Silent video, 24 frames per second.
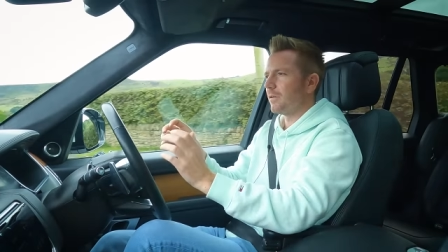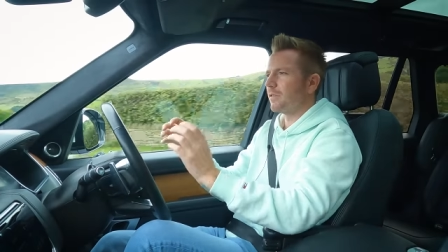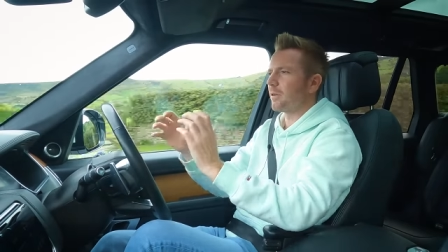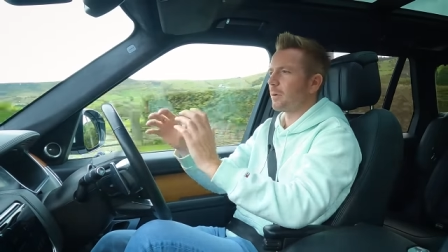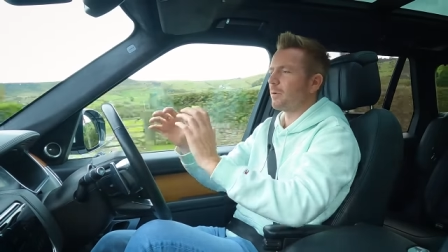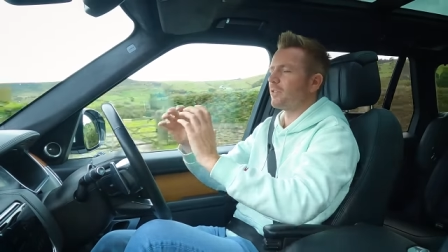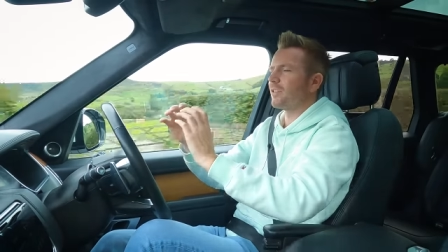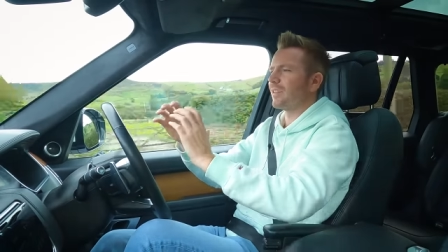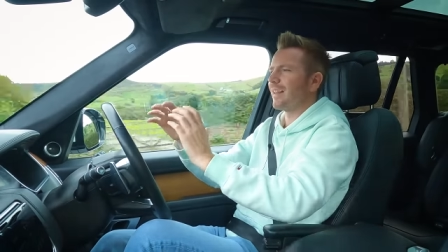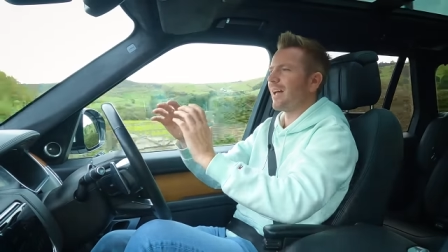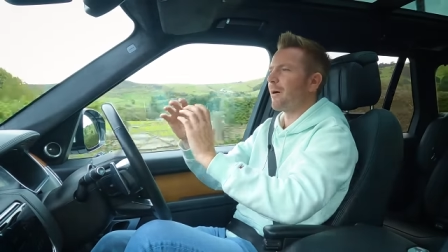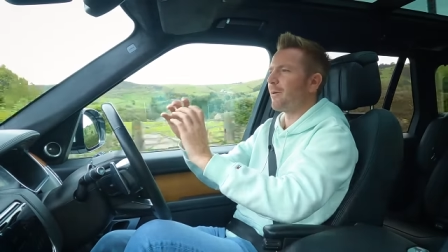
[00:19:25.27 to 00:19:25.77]

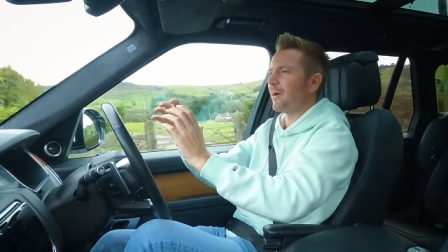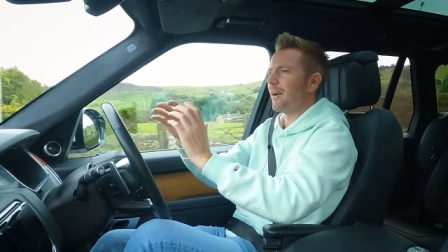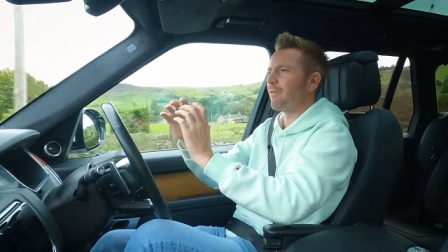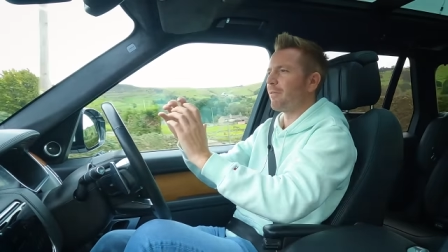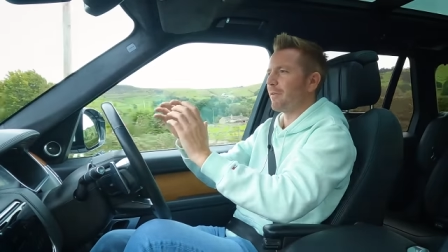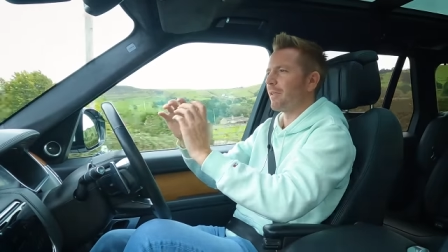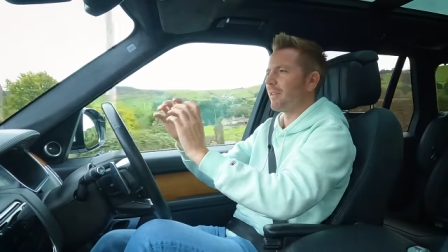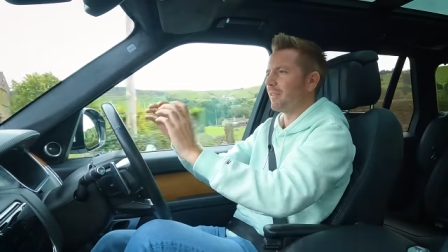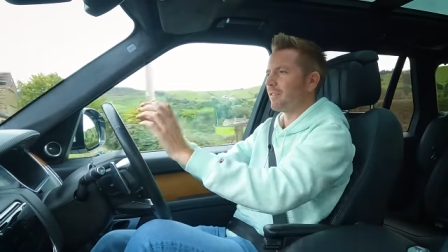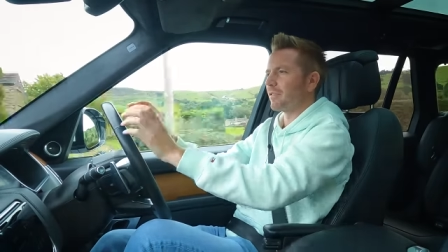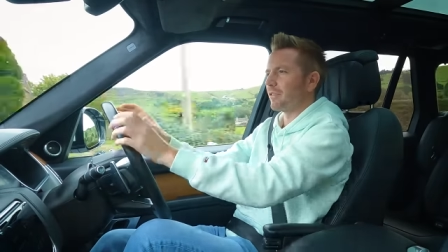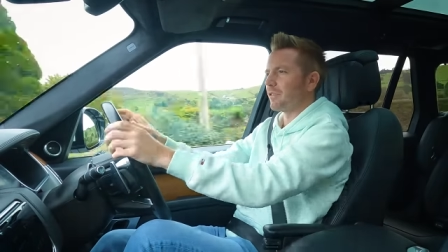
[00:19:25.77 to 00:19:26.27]
so it was allowing
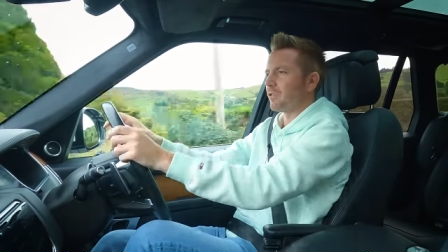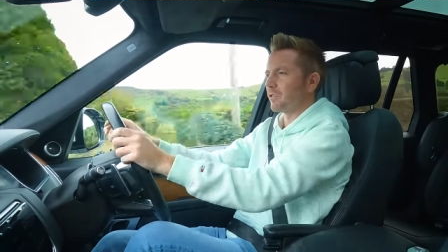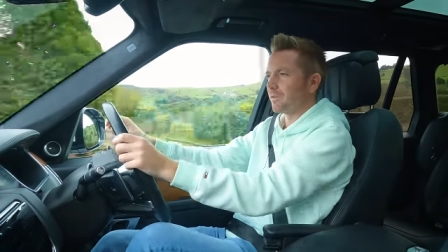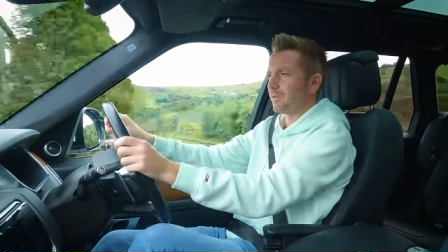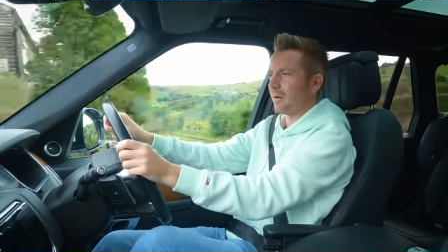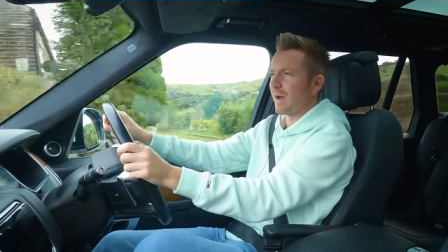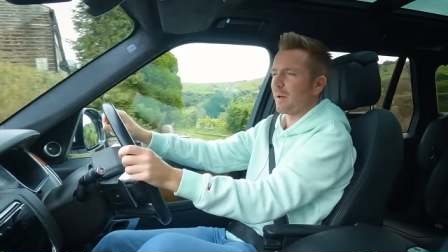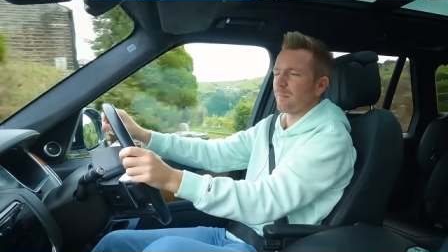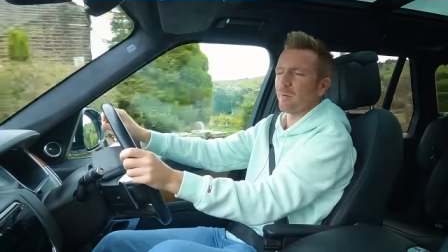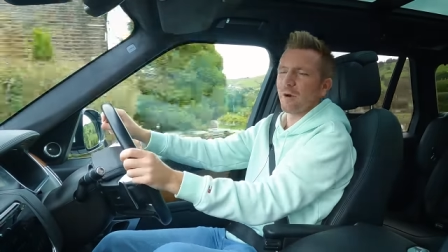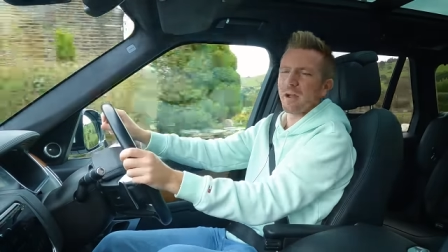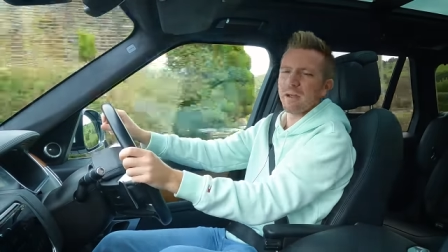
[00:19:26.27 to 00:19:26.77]
everything to just
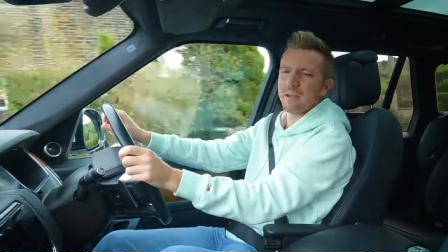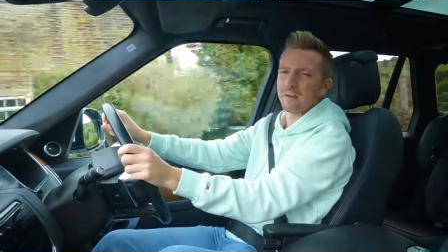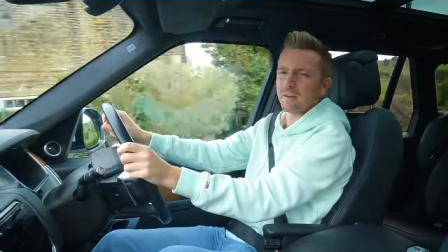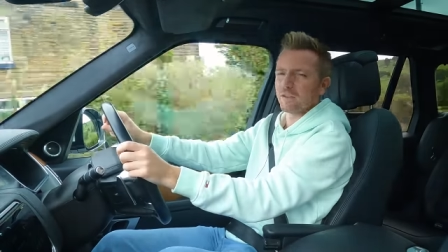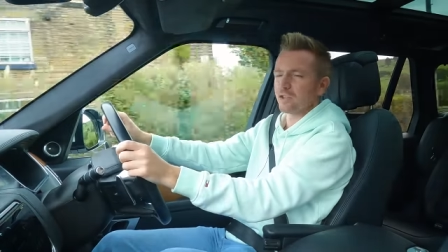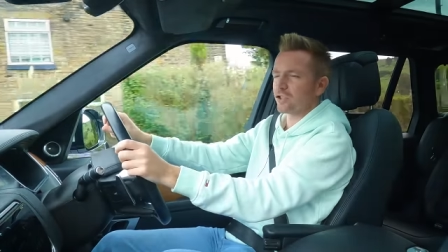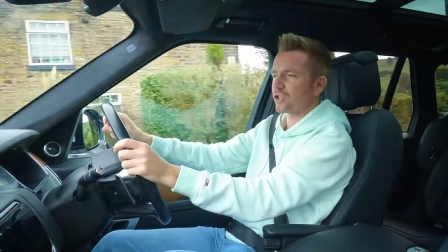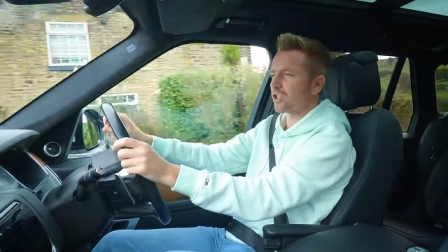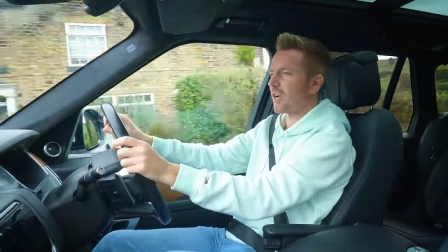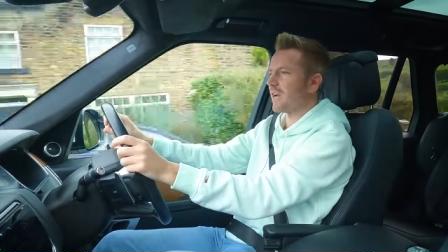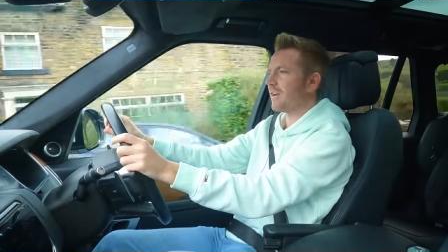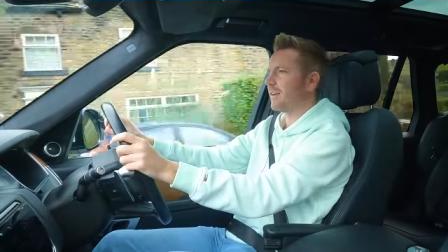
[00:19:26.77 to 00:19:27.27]
vibrate
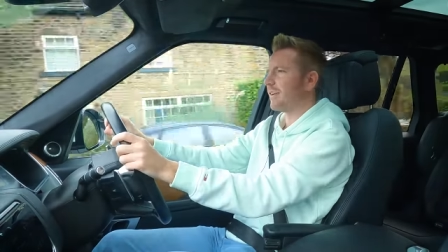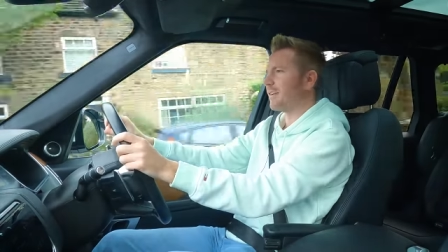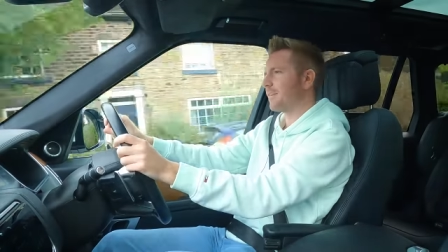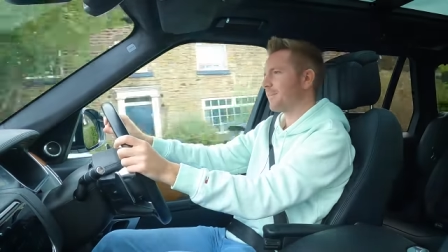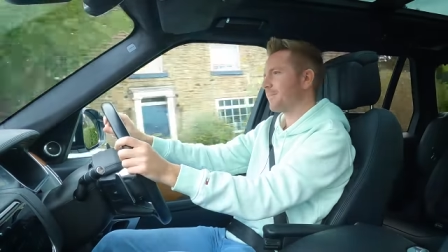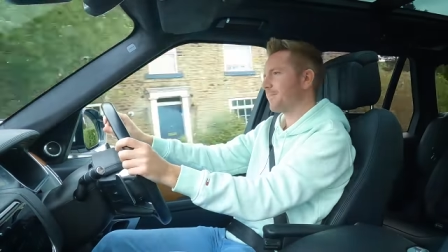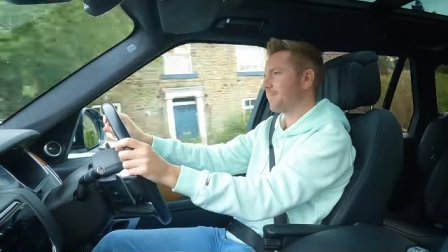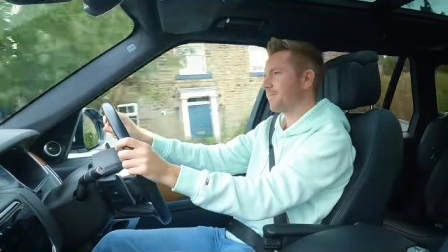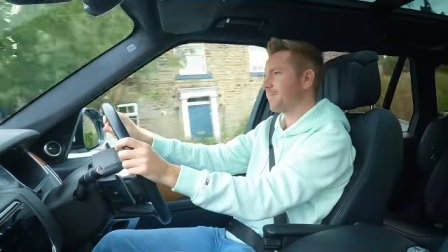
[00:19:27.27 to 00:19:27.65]
and shake.